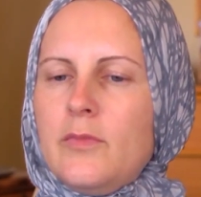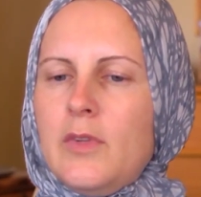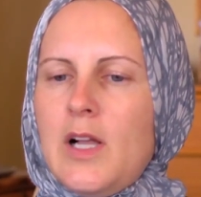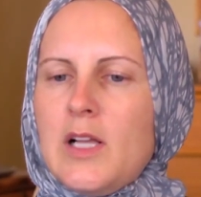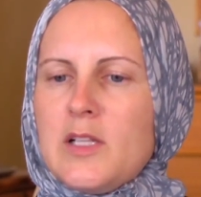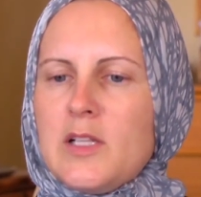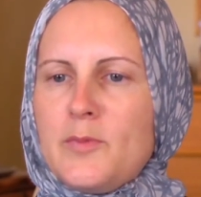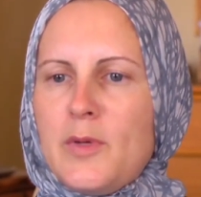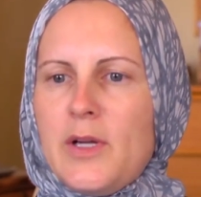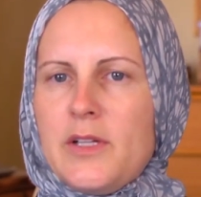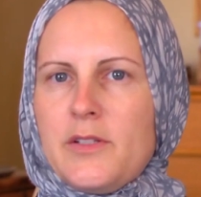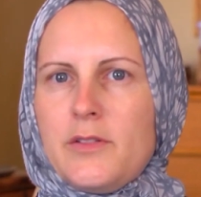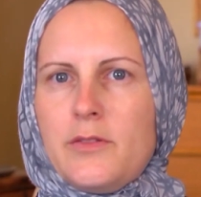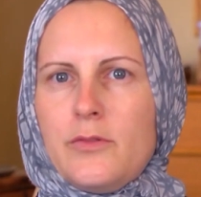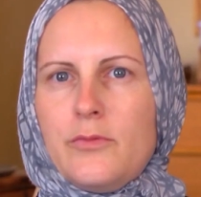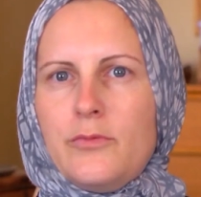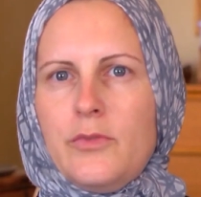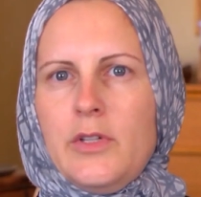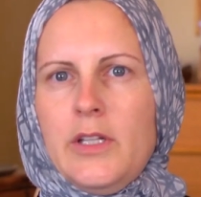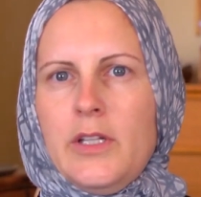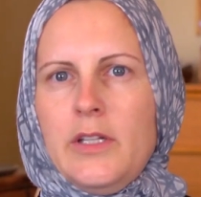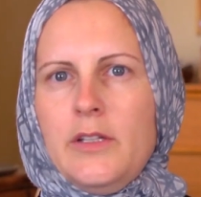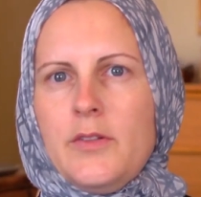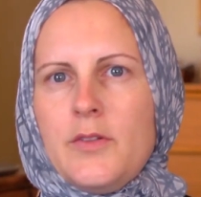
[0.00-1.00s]
has passed
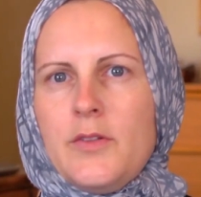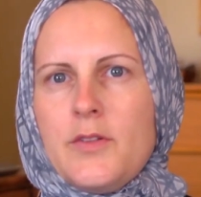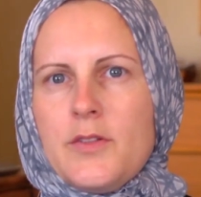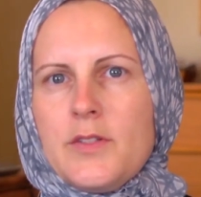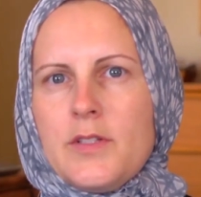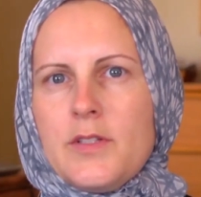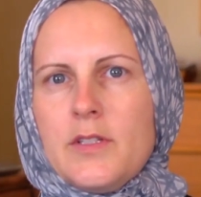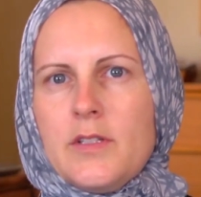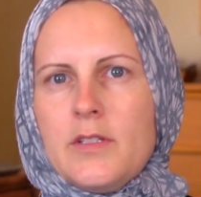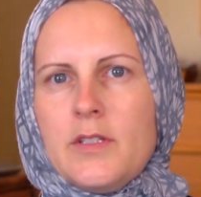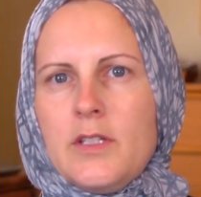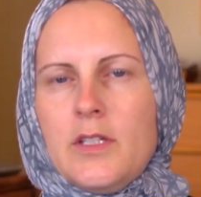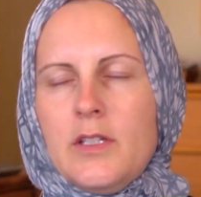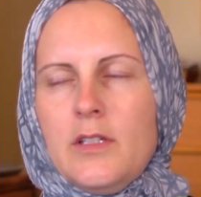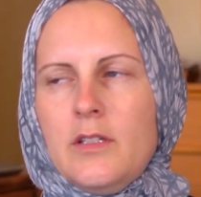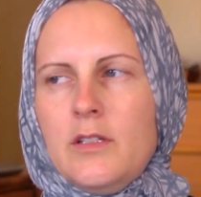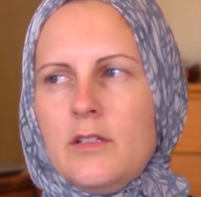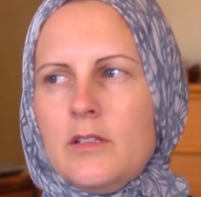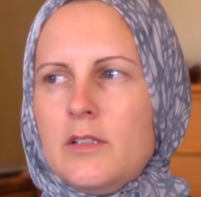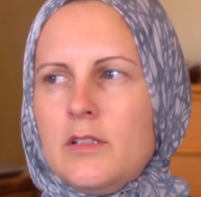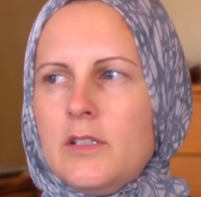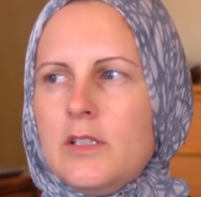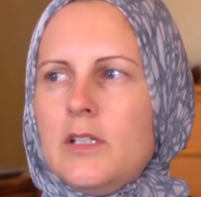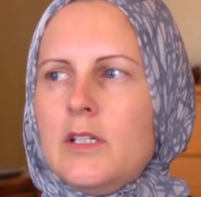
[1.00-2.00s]
away since then
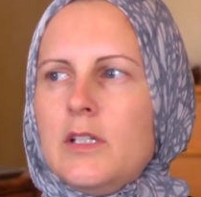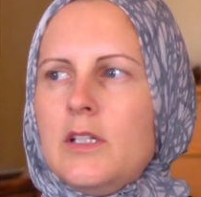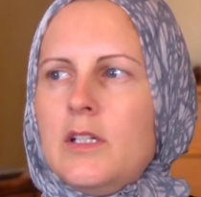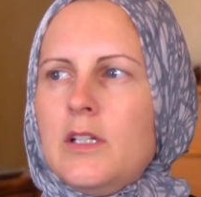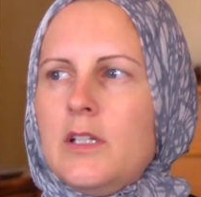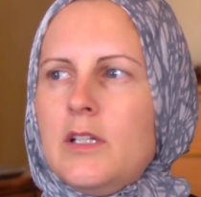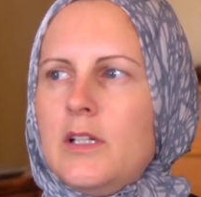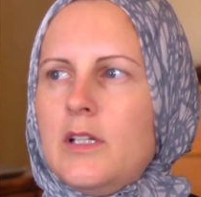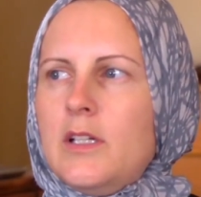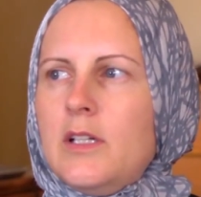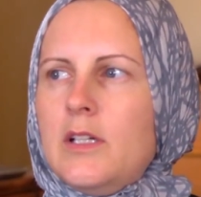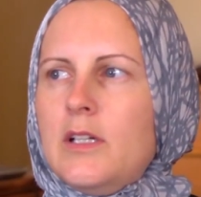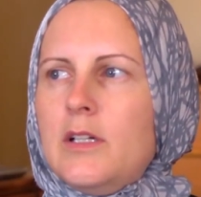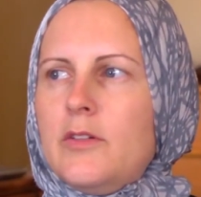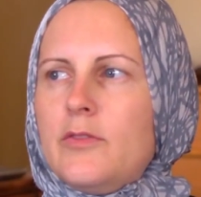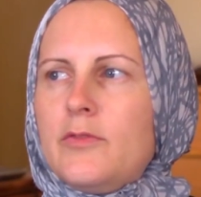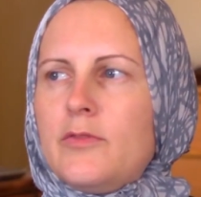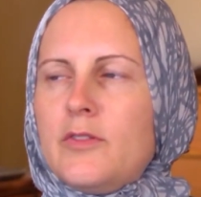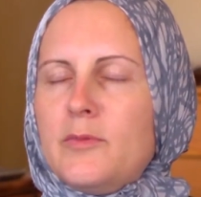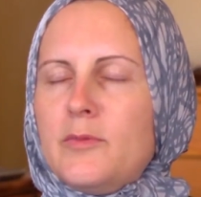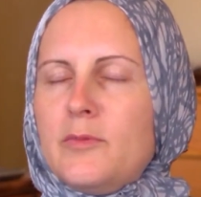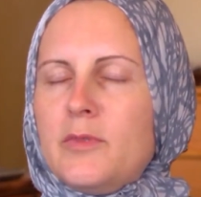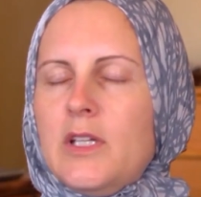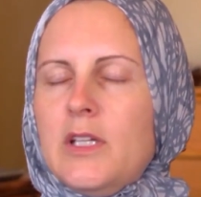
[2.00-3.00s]

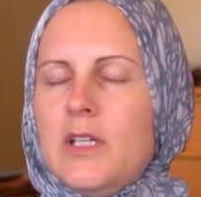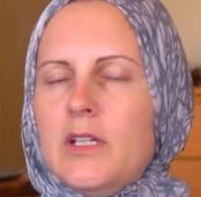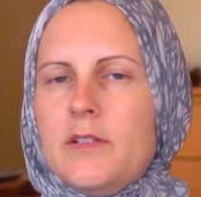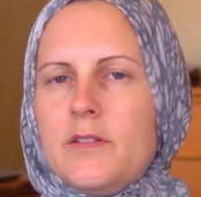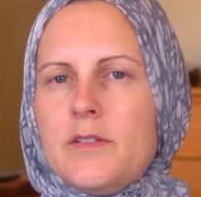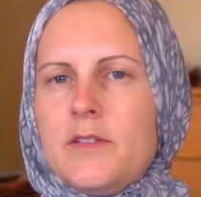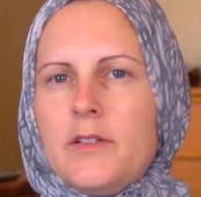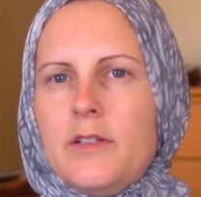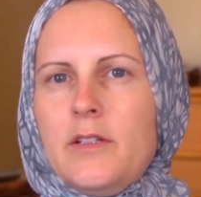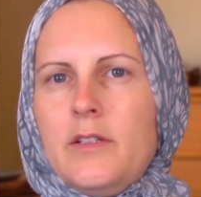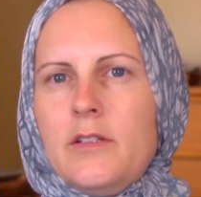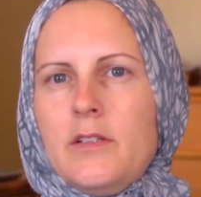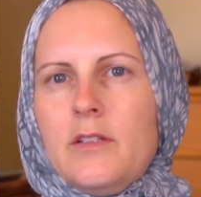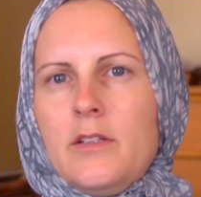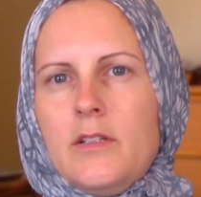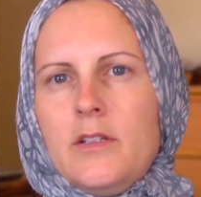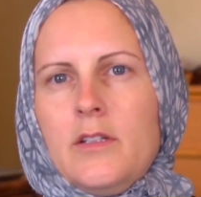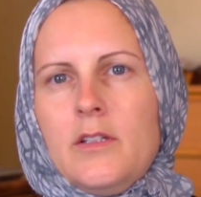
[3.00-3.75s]
from cancer.